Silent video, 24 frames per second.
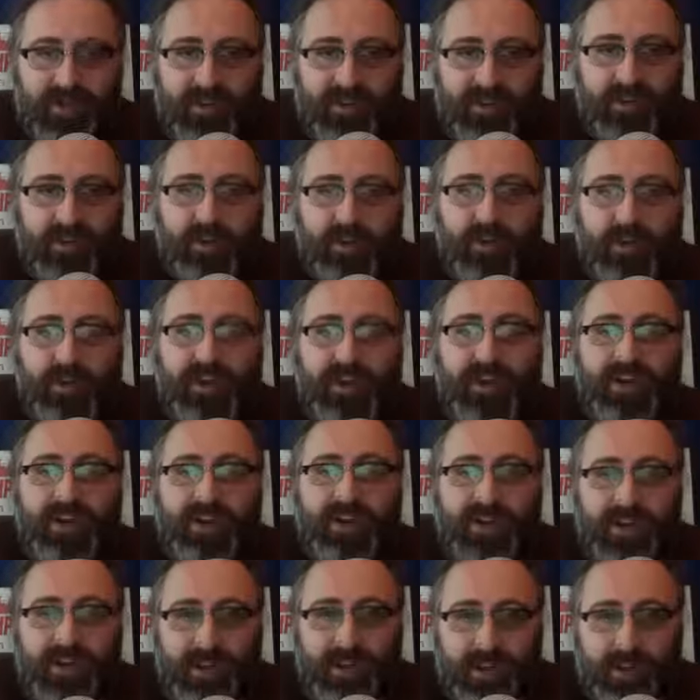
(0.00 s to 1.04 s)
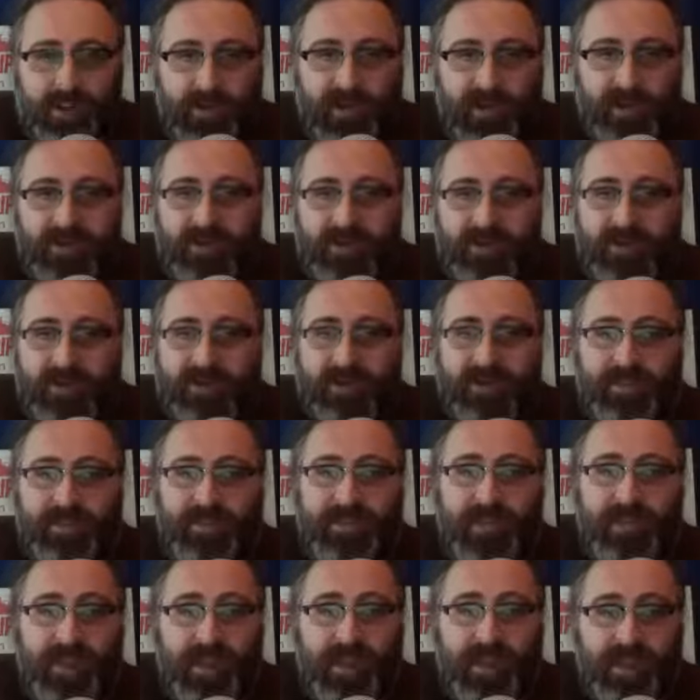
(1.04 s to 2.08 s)
to continue as if
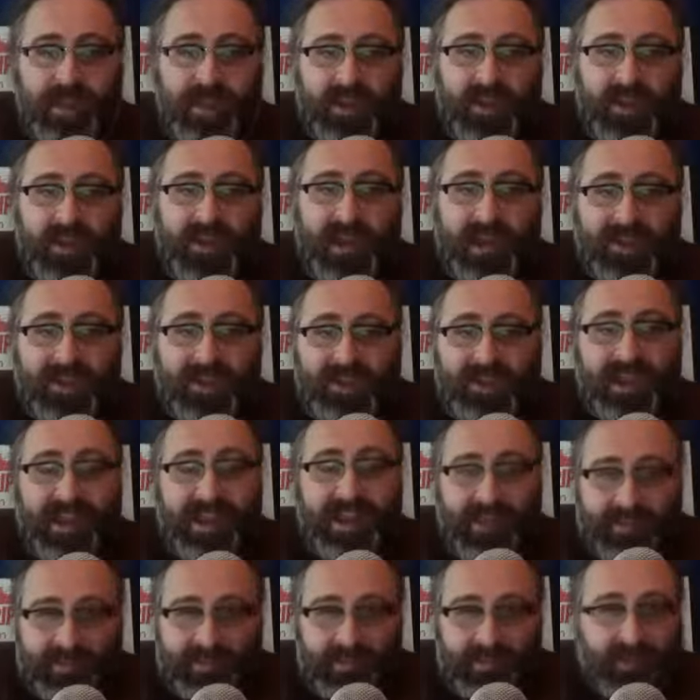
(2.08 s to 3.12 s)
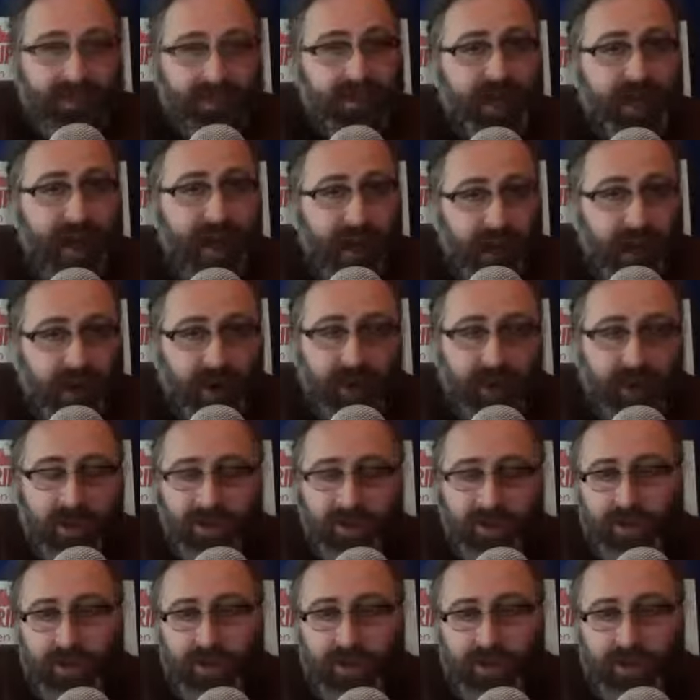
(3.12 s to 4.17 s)
the case is that there are
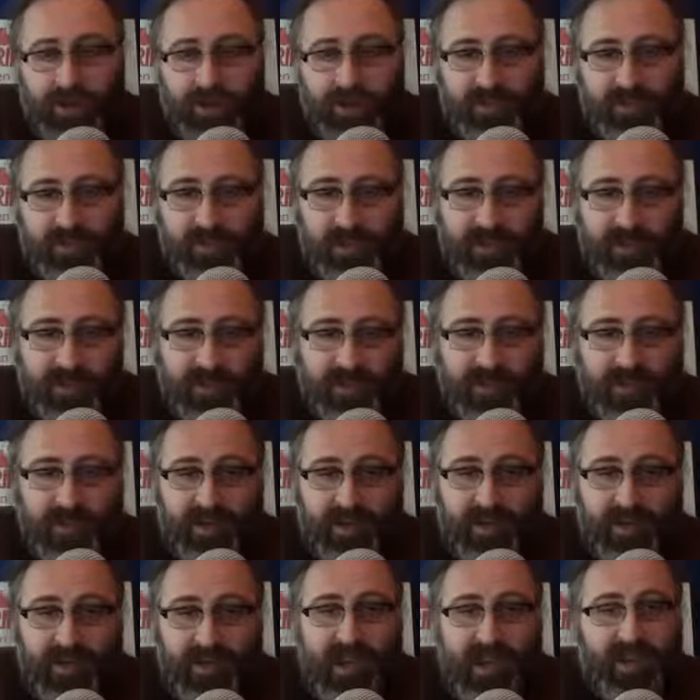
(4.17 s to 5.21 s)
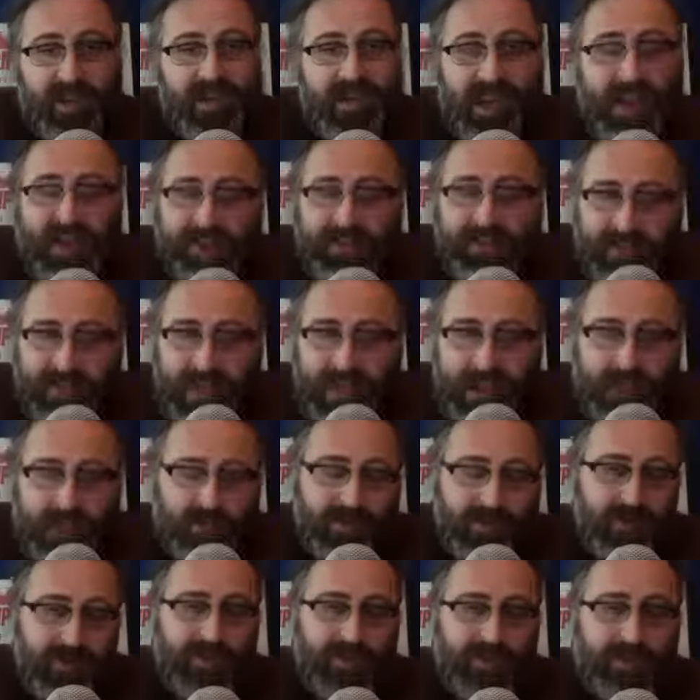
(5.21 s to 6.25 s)
other conscious minds, and that is how
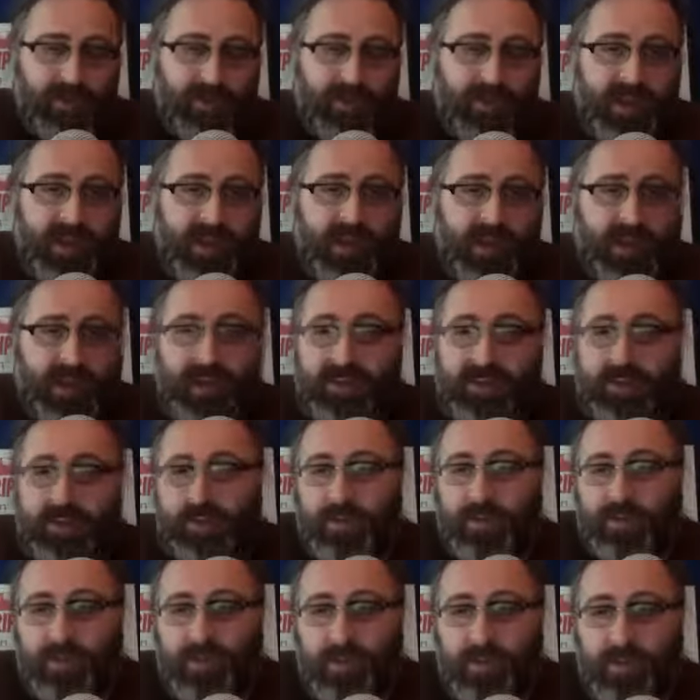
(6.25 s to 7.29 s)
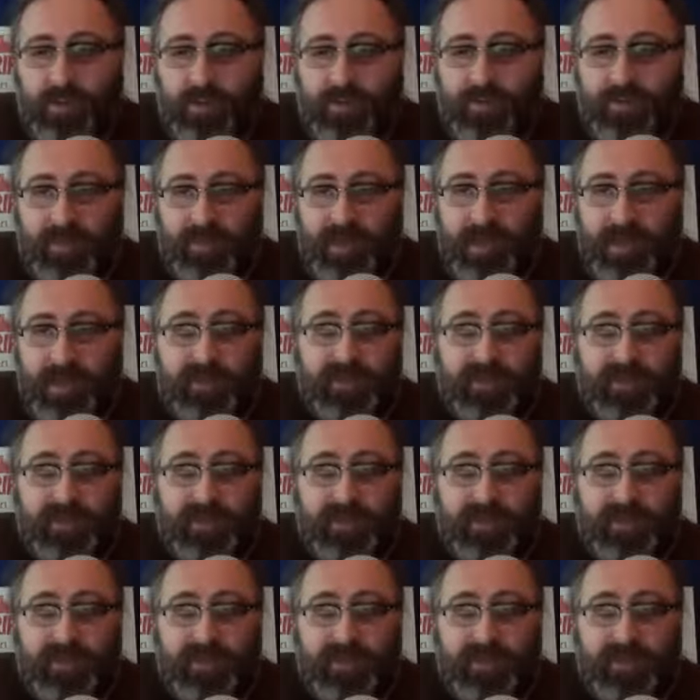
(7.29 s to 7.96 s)
I deal with it, and it's not a problem for me because